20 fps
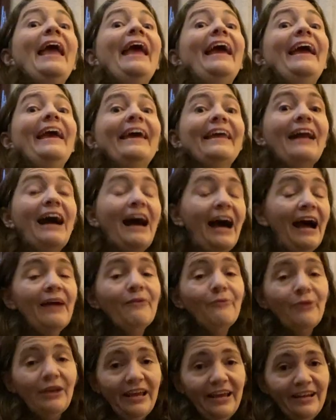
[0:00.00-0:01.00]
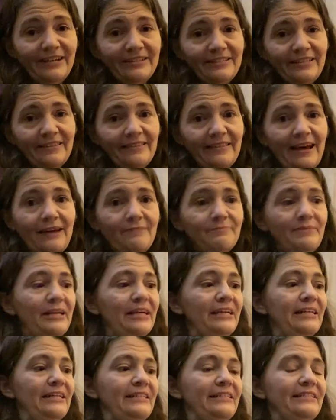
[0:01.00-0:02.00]
And I went ahead and did that
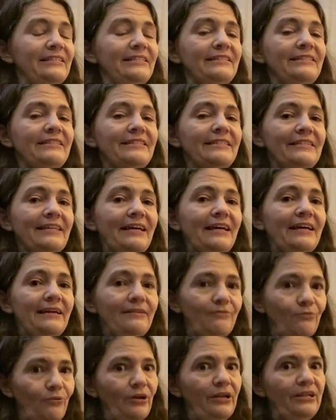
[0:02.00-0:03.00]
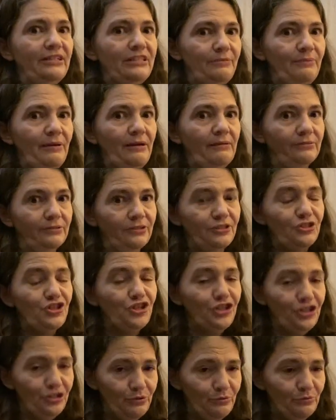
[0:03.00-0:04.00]
because I wanted to be able to
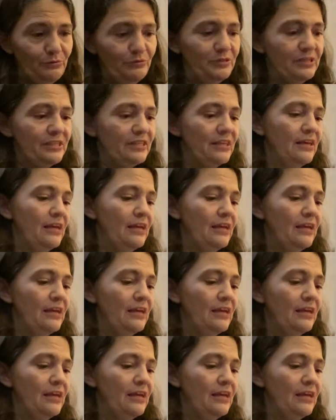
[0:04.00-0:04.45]
choose.